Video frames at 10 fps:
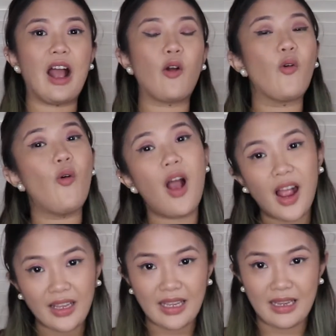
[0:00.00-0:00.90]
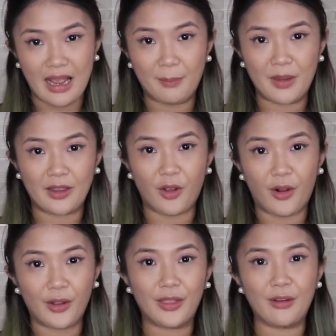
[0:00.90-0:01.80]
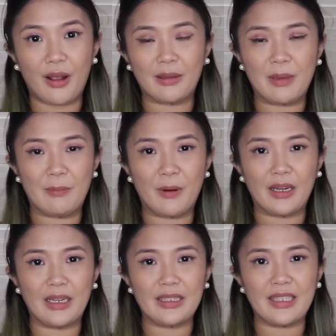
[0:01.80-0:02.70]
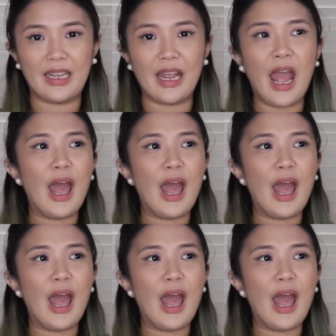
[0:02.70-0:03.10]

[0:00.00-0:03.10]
ako ang gigamit all throughout my pregnancy